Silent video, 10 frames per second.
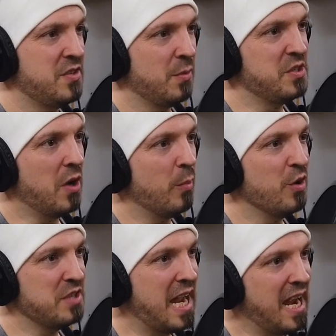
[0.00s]
mean, so it's
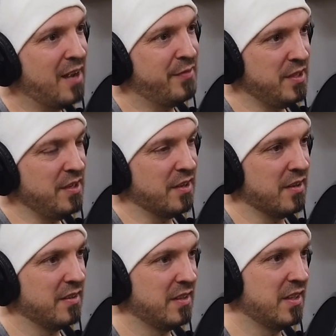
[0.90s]
almost half a
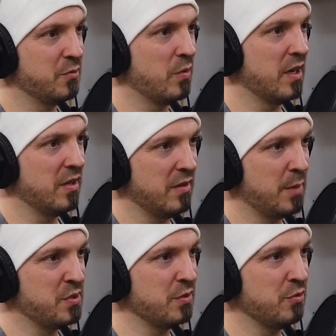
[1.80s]
year because we're at
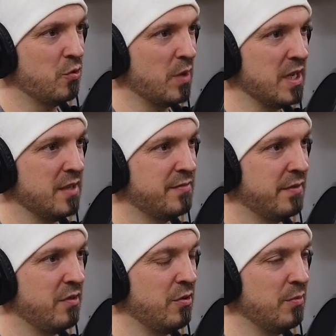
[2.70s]
episode 20,
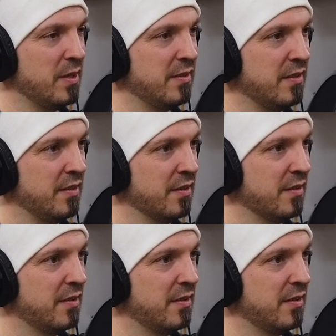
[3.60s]
52 weeks in a year.